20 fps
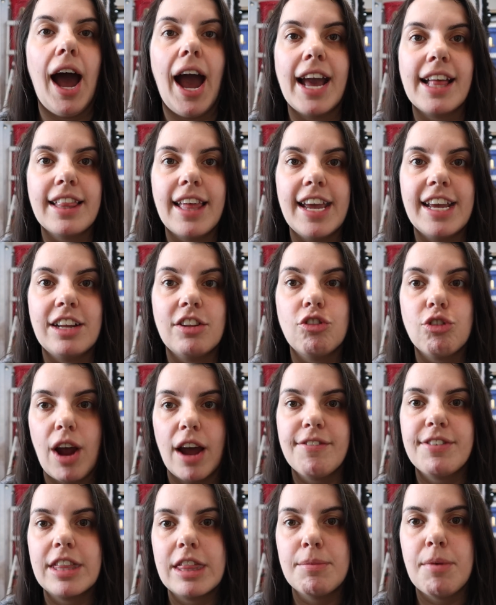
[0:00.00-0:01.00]
I like
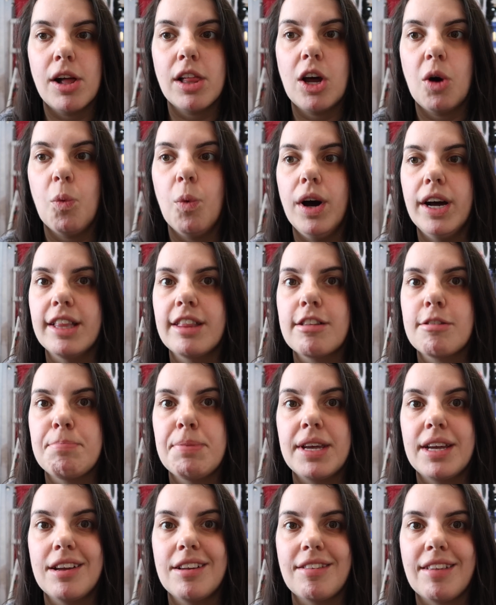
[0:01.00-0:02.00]
drafting them all at once
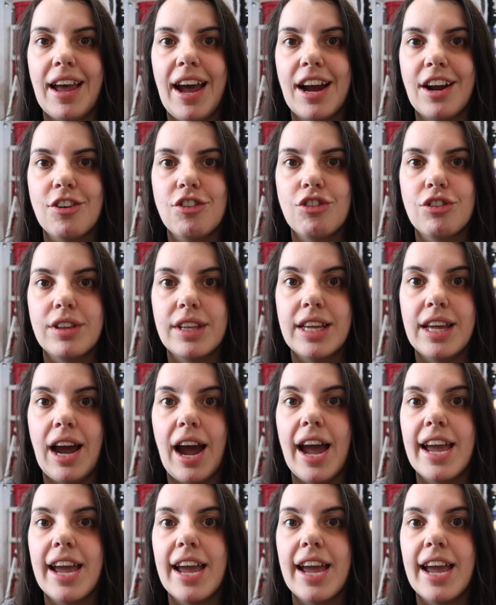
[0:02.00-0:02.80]
because actually